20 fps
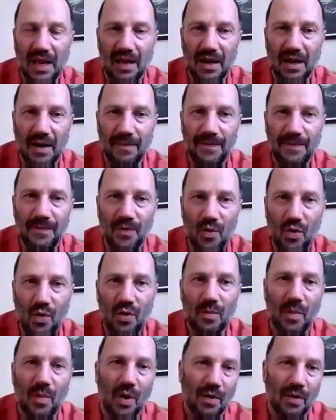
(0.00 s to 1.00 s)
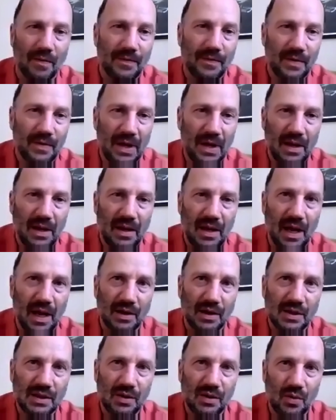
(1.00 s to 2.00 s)
a form of and a
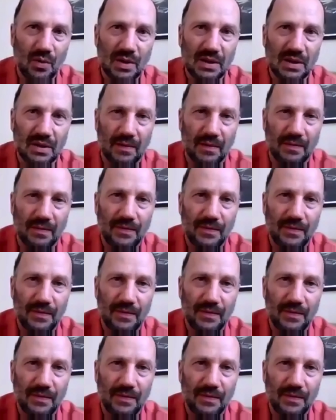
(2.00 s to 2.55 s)
source of